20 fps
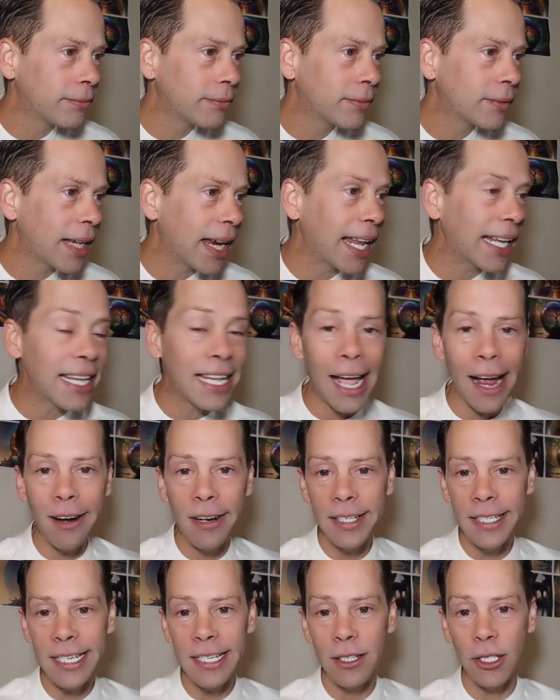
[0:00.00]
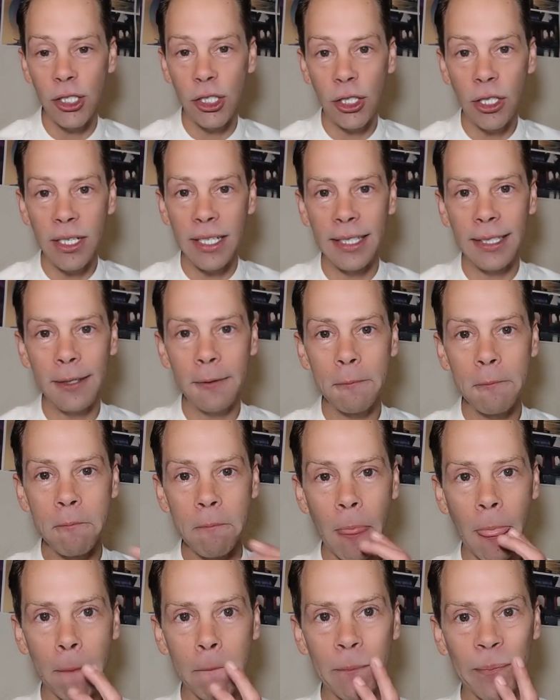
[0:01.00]
And I can guarantee the shooter,
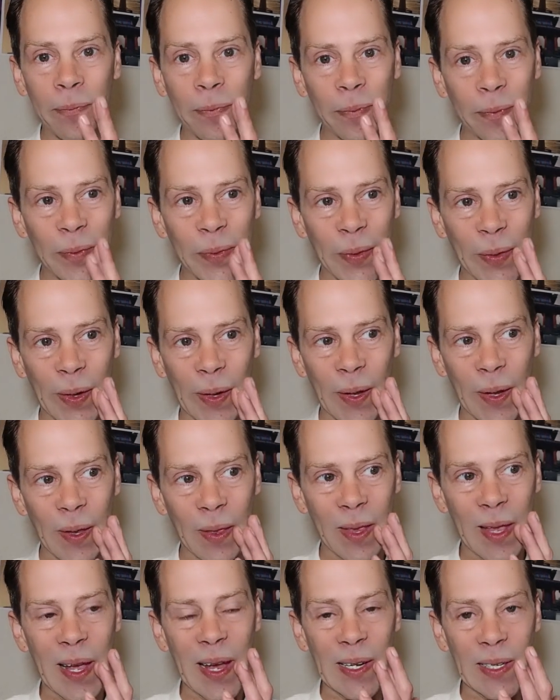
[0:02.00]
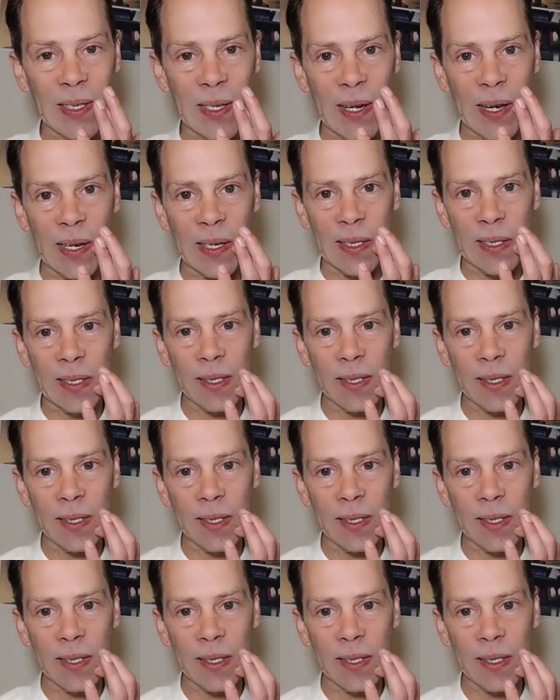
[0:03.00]
the internet.